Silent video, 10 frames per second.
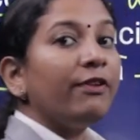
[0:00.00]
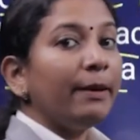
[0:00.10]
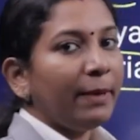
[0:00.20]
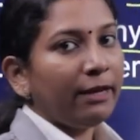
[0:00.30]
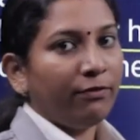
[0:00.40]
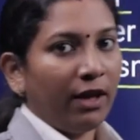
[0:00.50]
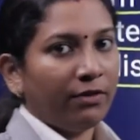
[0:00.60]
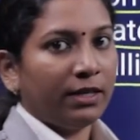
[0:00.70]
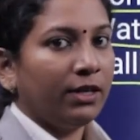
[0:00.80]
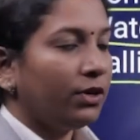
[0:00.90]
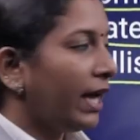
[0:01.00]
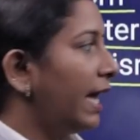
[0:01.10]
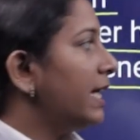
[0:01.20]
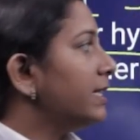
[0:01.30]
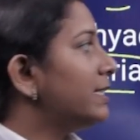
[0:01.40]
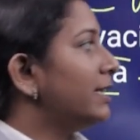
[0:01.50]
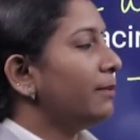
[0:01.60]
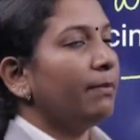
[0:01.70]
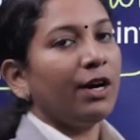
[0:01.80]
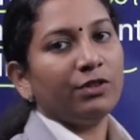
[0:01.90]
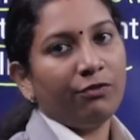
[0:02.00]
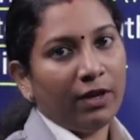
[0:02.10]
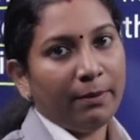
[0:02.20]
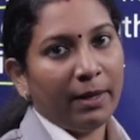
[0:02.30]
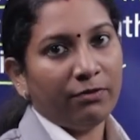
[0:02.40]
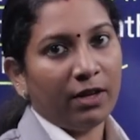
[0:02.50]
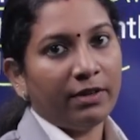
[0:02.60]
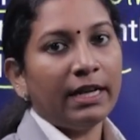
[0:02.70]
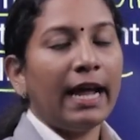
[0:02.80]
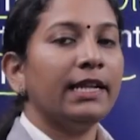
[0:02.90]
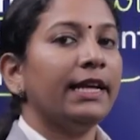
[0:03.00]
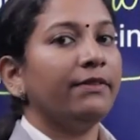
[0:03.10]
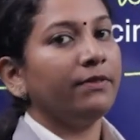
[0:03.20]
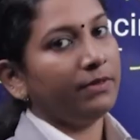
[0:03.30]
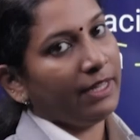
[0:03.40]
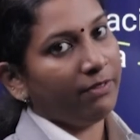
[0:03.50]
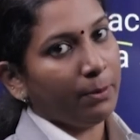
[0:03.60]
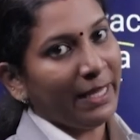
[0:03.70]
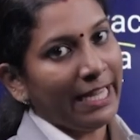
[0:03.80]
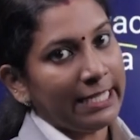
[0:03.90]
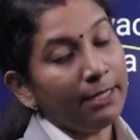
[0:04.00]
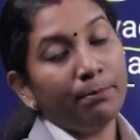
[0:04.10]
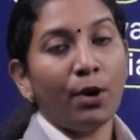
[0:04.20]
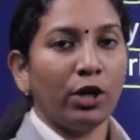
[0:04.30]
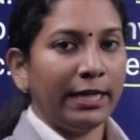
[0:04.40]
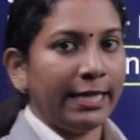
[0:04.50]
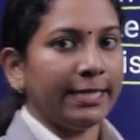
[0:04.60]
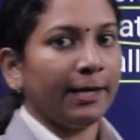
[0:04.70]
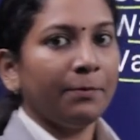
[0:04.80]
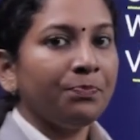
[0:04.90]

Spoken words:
female flower, okay, the stigma of the female flower, and they will be getting pollinated.